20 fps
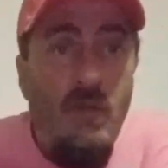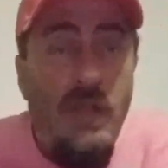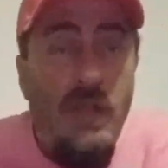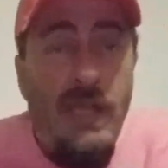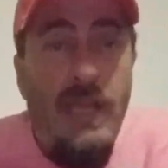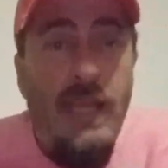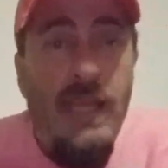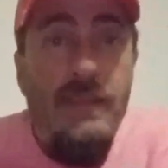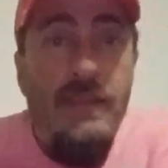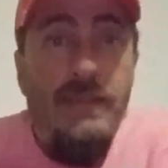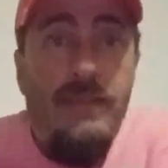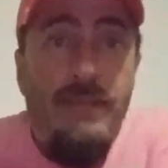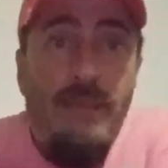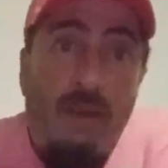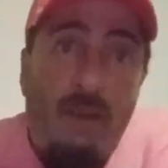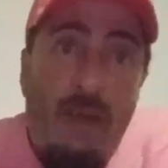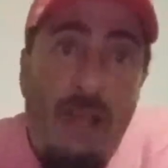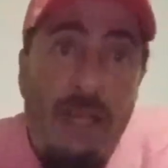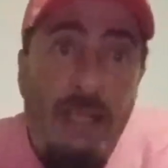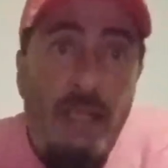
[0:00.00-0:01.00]
and so
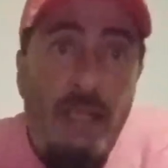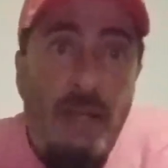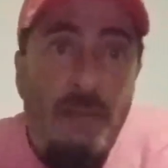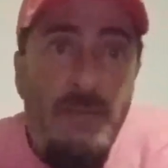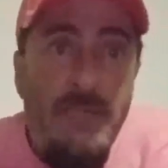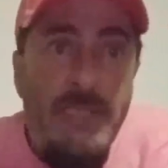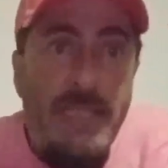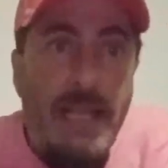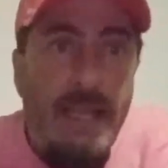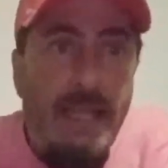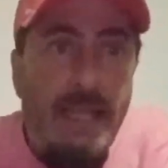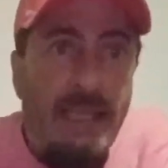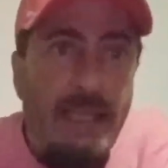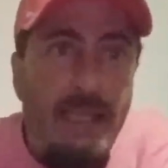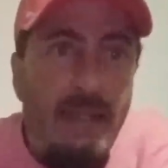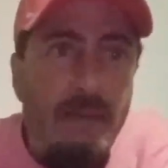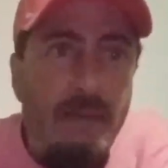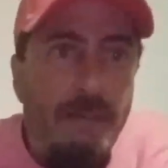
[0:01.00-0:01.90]
I ended up selling it.